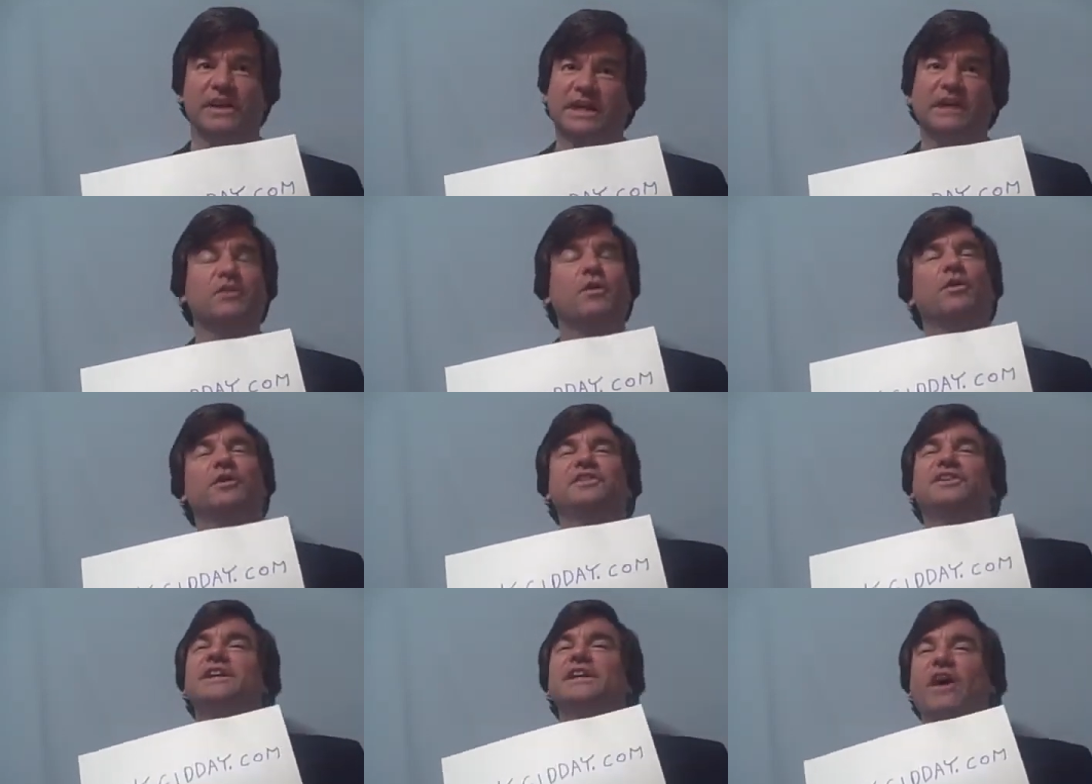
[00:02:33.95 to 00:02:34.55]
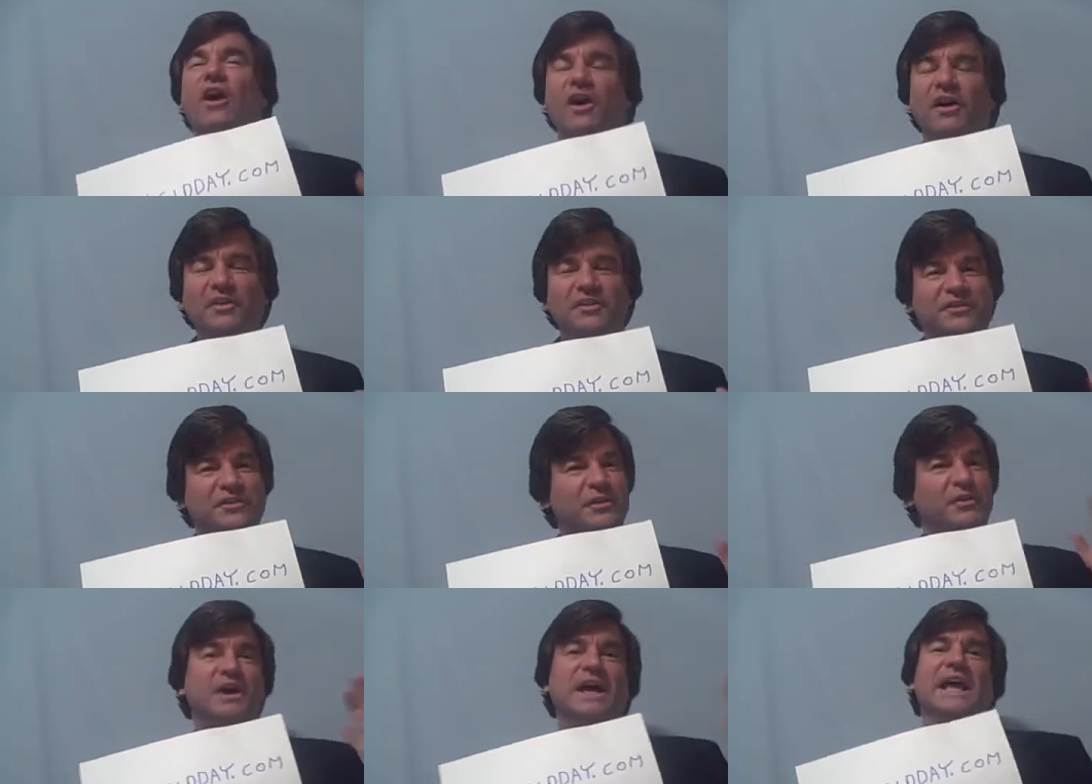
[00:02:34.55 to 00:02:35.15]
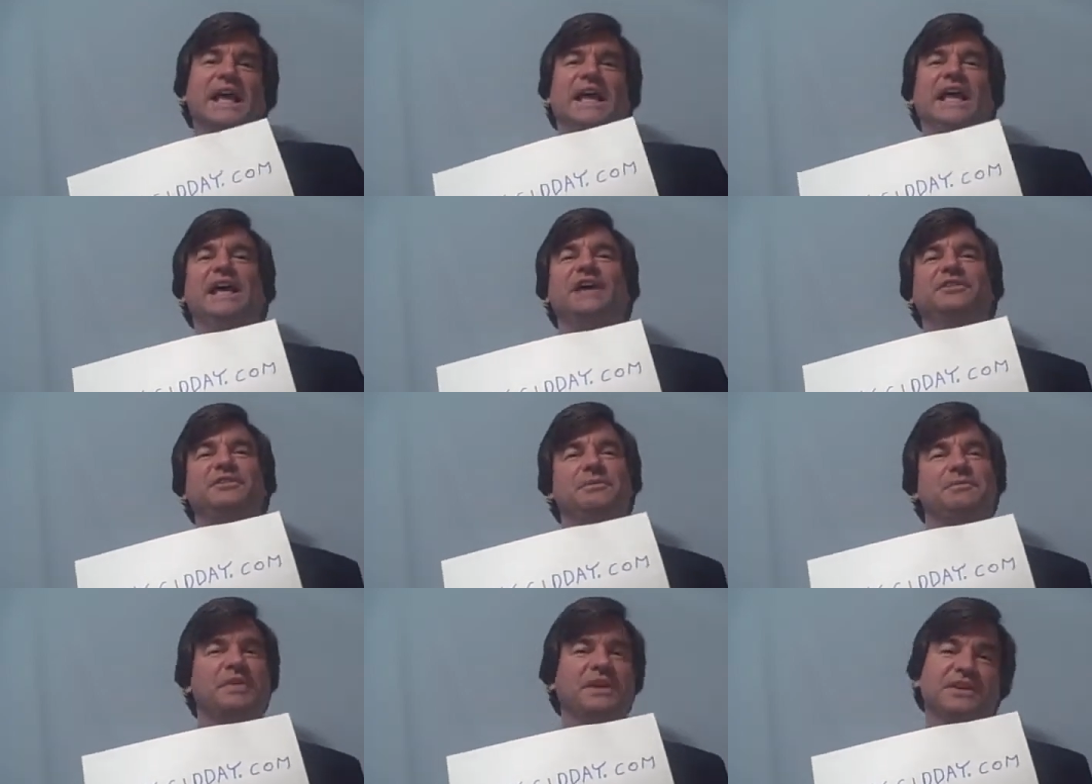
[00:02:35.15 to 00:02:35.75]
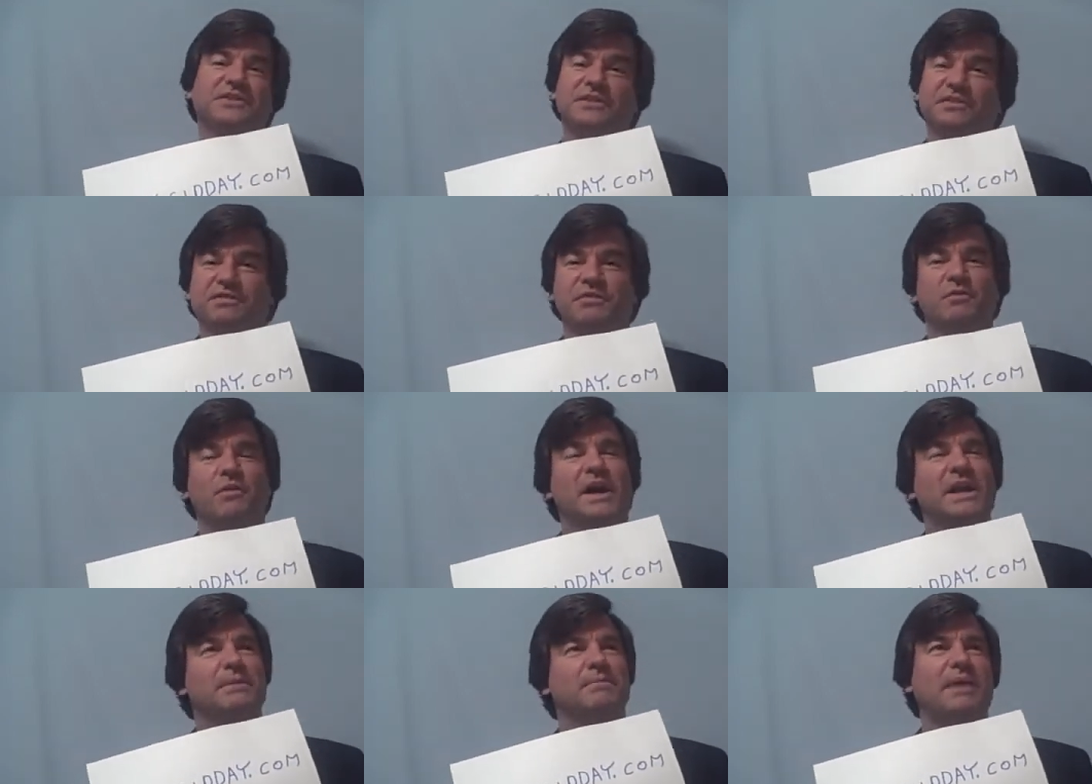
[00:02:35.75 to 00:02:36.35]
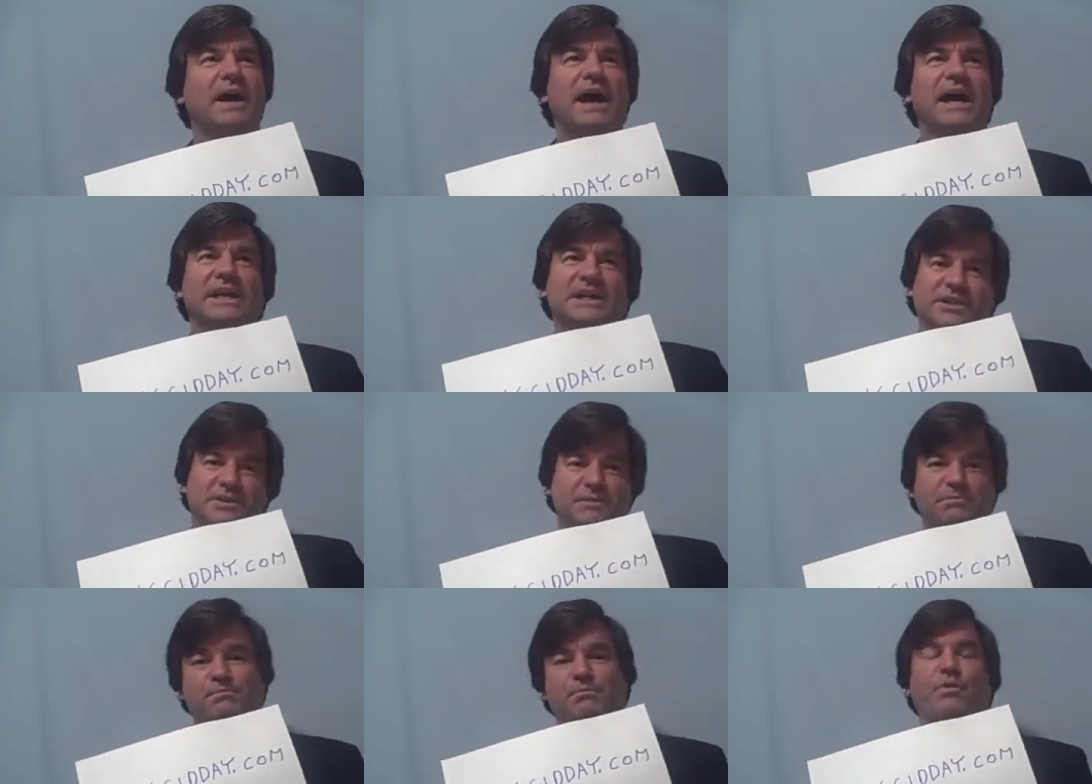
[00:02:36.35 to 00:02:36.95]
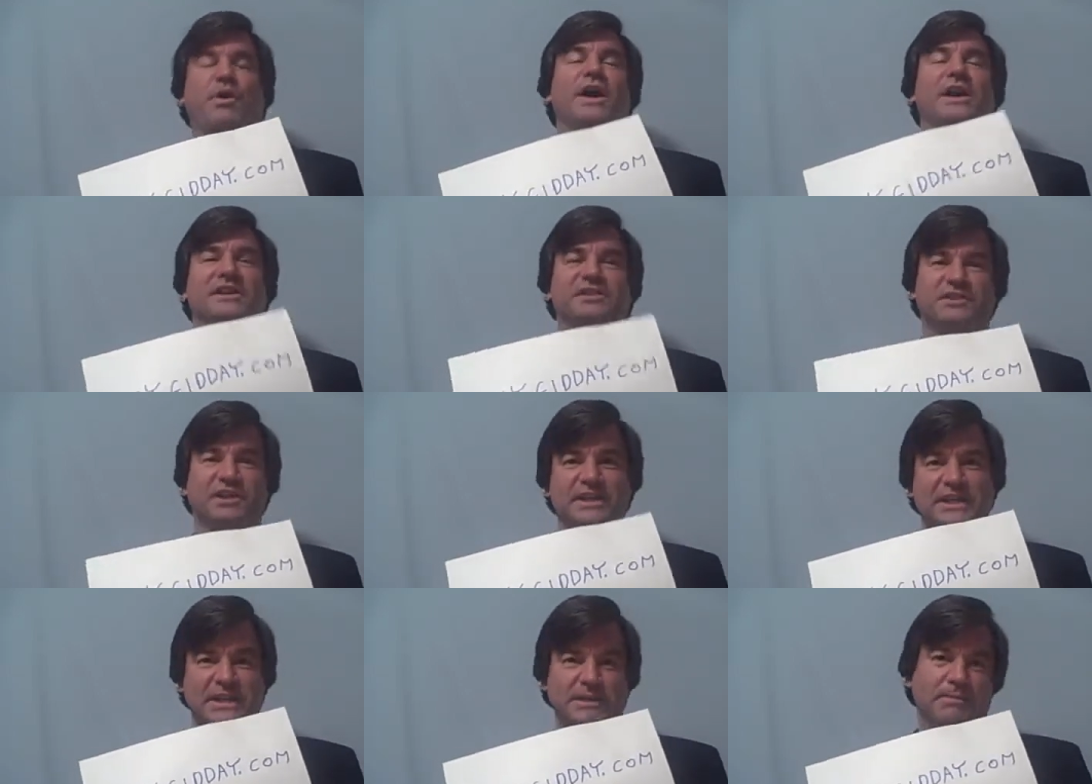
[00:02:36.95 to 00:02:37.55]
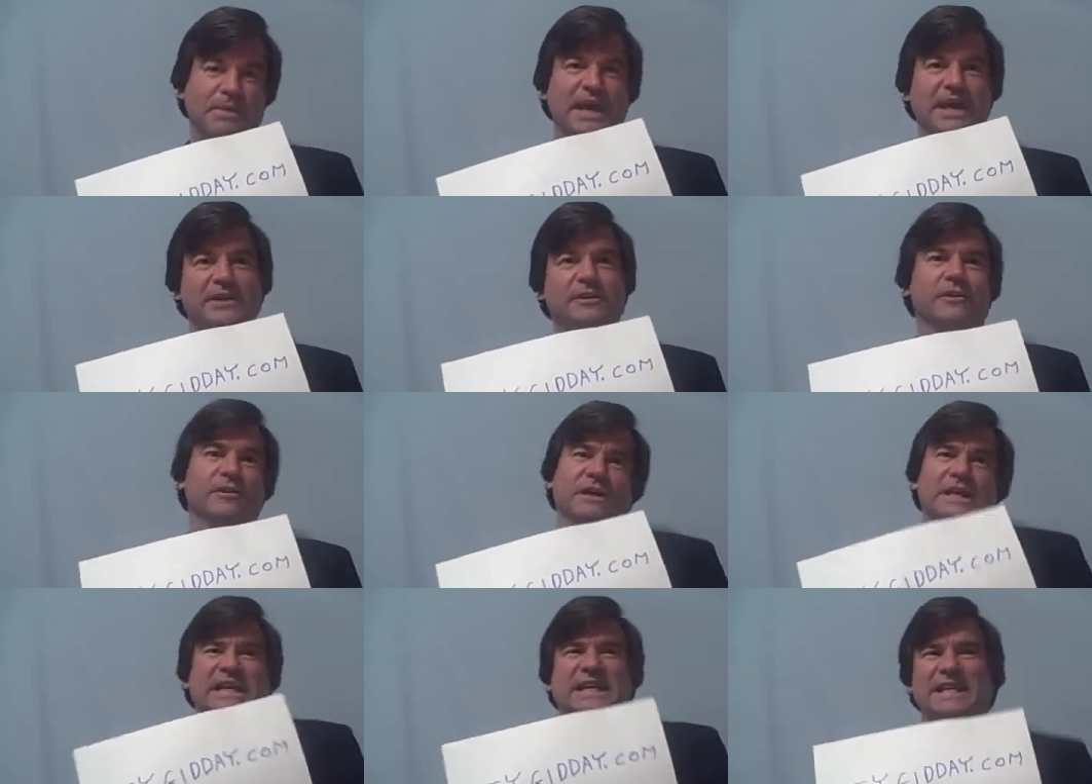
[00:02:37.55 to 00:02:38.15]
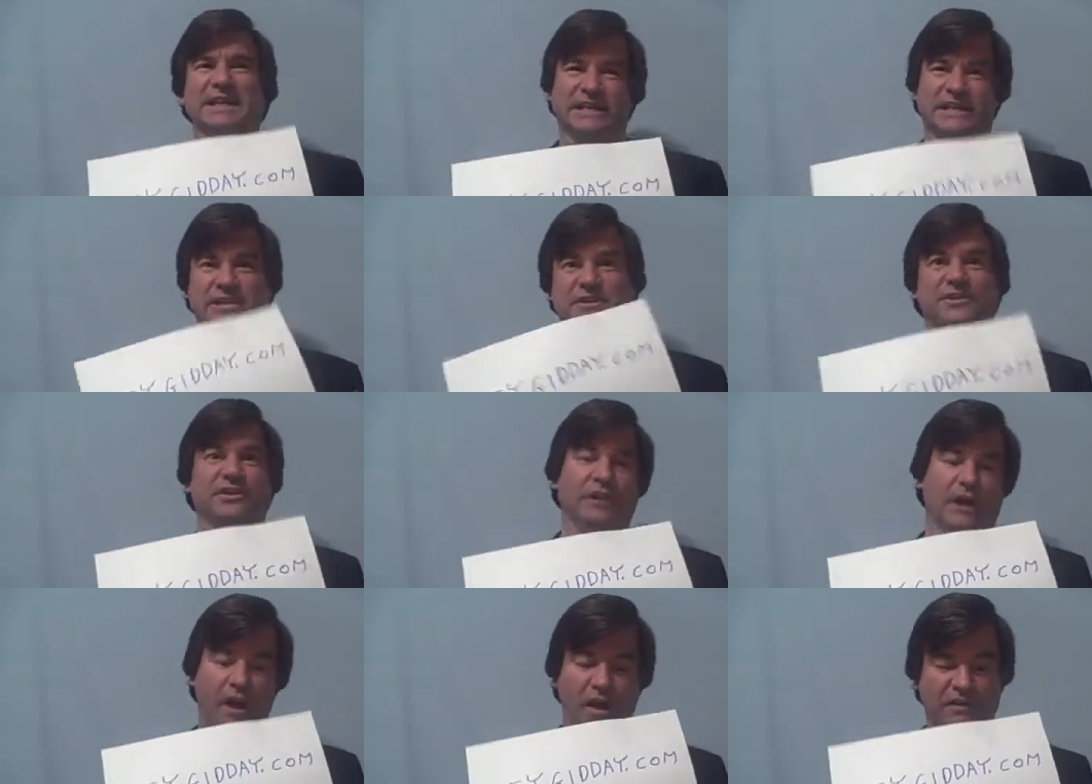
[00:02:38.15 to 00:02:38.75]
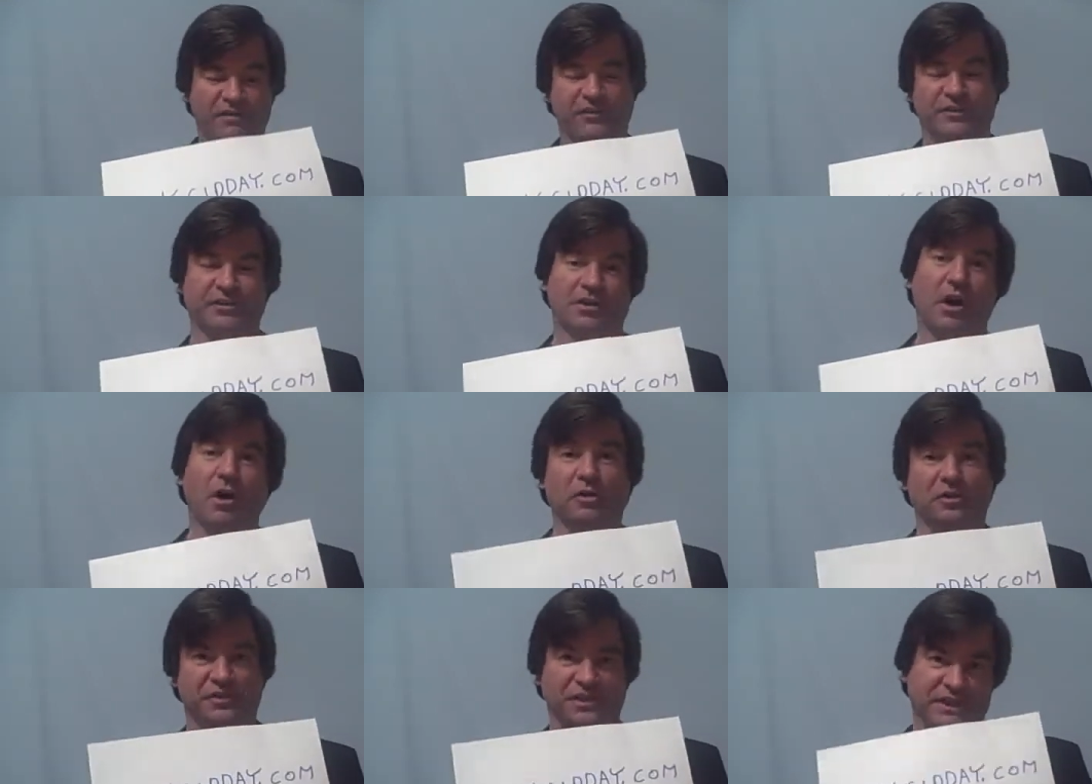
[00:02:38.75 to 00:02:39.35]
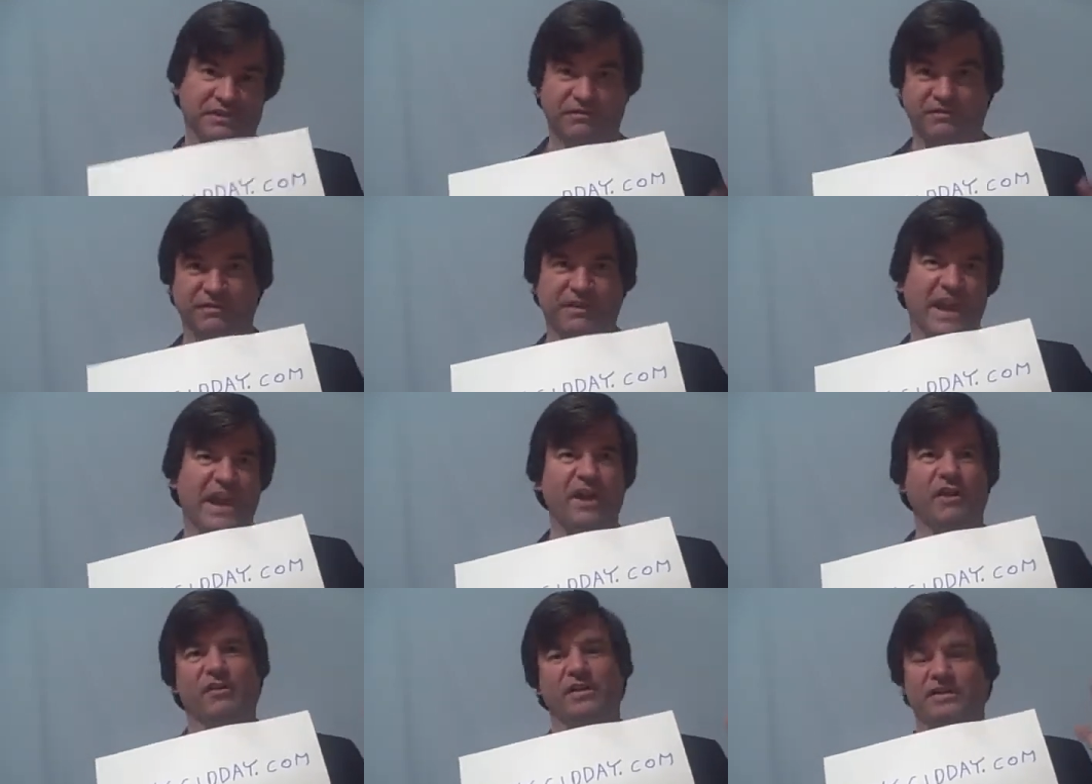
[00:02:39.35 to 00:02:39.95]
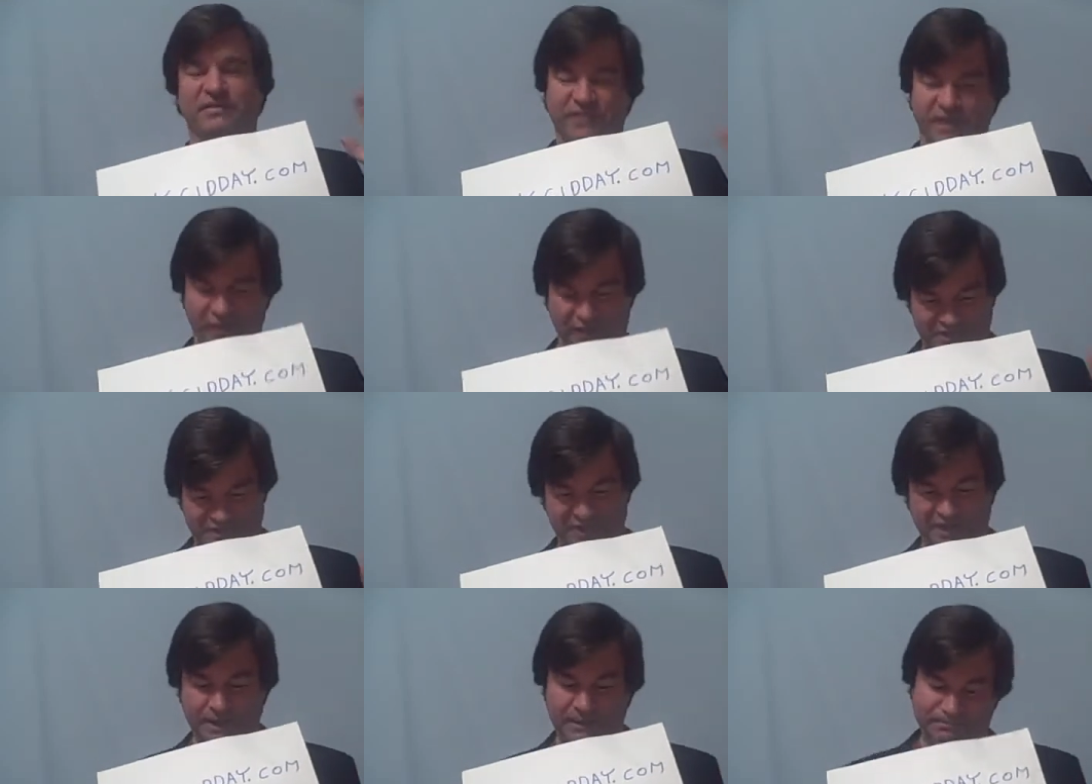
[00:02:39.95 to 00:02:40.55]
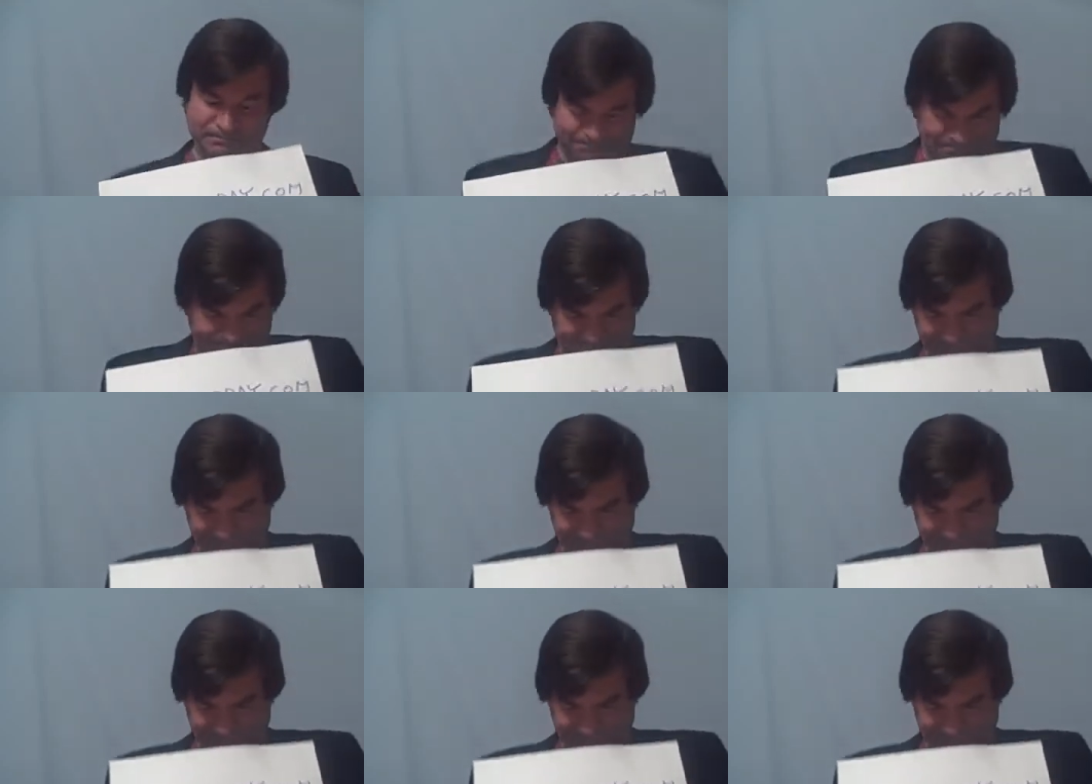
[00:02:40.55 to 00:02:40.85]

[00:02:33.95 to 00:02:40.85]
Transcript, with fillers: Of course, he also has some things if you want to buy his products on eBay or he offers hosting very, very cheap.